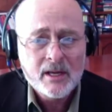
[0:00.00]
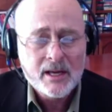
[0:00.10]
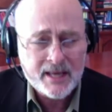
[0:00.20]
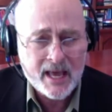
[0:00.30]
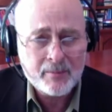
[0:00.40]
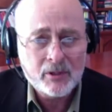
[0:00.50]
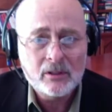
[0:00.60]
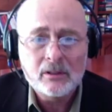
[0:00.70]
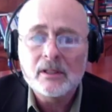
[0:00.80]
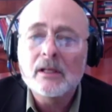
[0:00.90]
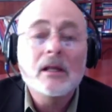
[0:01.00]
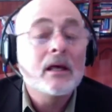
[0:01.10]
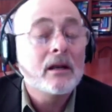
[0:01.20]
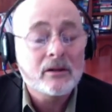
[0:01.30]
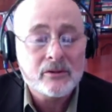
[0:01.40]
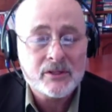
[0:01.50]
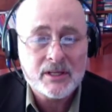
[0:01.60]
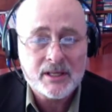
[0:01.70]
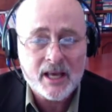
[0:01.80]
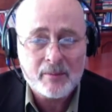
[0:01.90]
cable and, and
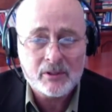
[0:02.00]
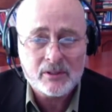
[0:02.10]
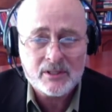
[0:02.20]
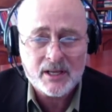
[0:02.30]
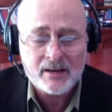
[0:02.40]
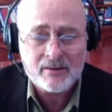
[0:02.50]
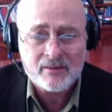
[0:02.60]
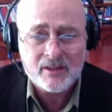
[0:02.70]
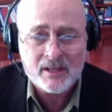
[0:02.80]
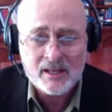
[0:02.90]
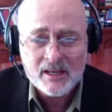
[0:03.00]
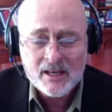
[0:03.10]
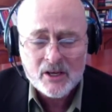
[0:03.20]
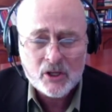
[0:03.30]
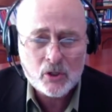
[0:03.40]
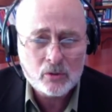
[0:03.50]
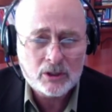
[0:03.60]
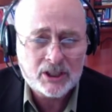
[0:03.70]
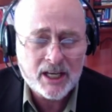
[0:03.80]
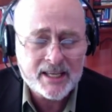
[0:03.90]
undersea cables and the
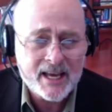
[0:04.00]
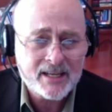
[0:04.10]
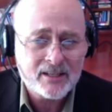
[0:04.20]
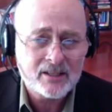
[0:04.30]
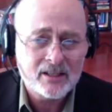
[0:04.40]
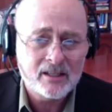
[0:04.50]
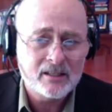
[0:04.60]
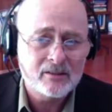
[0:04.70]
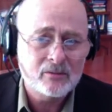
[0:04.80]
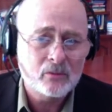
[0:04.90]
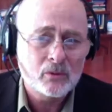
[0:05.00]
huge, gigantic uh,